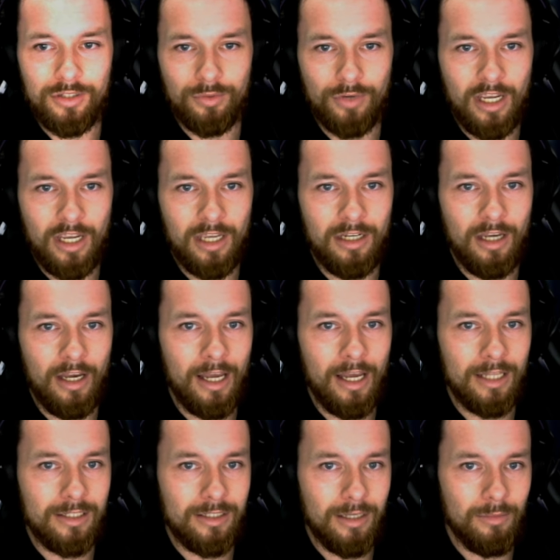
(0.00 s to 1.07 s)
to read
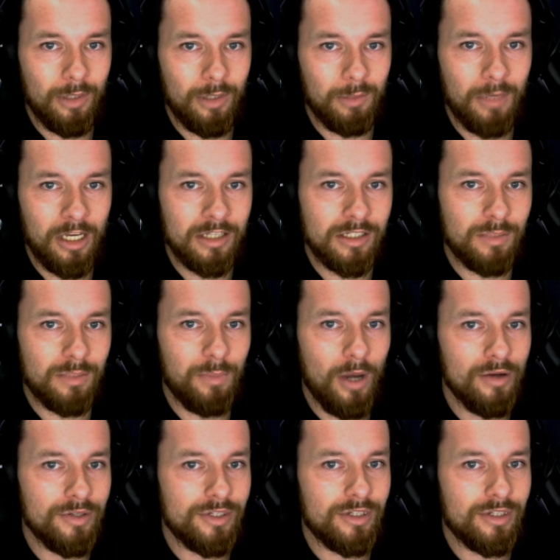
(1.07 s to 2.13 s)
uh, Tim McMahon's
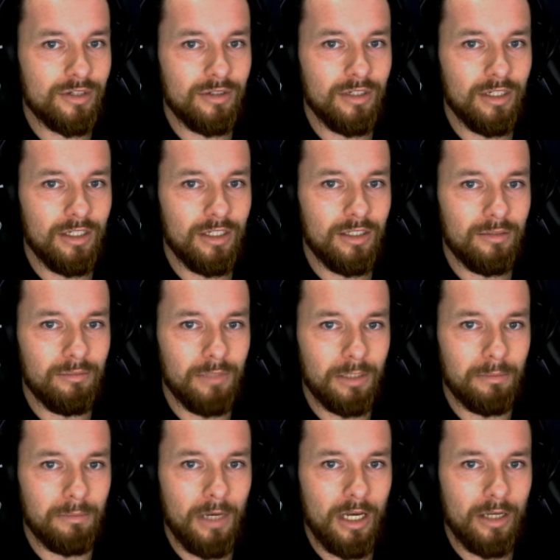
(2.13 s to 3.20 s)
post,
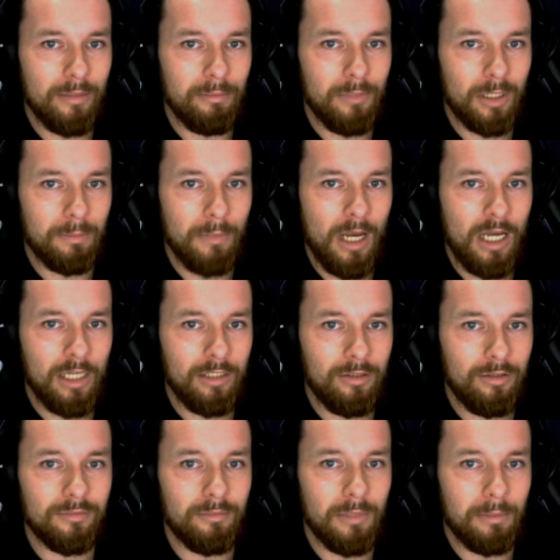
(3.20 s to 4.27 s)
McMahon,
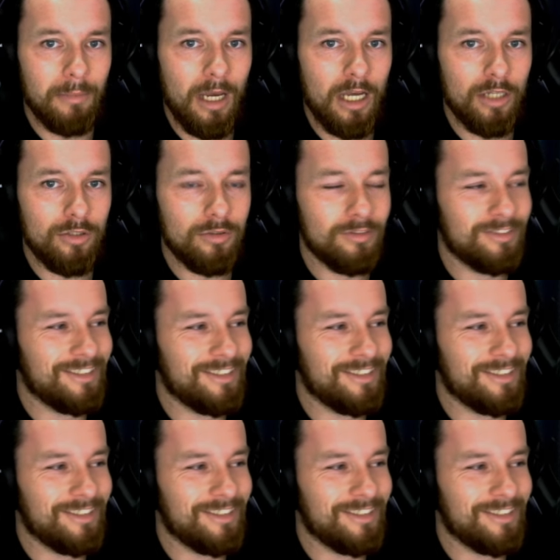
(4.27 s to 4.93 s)
McMahon, McMahon.